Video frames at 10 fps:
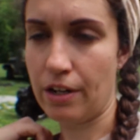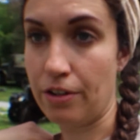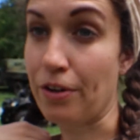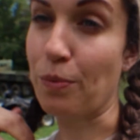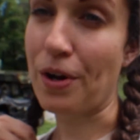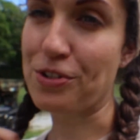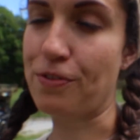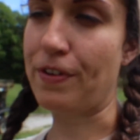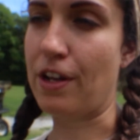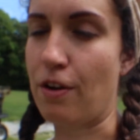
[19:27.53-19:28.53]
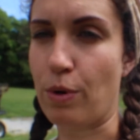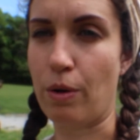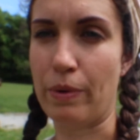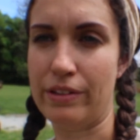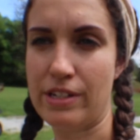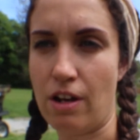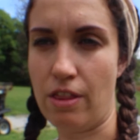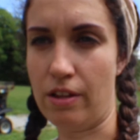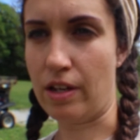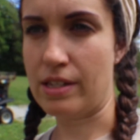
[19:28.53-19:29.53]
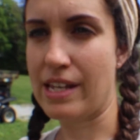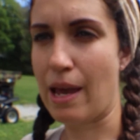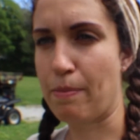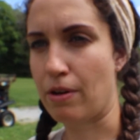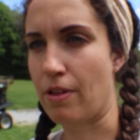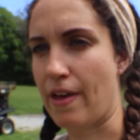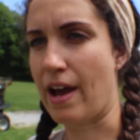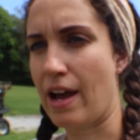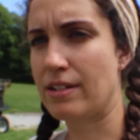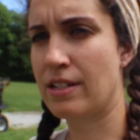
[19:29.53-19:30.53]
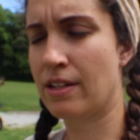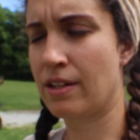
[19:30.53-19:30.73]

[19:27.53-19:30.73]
You can watch the video where we did all the landscaping on that.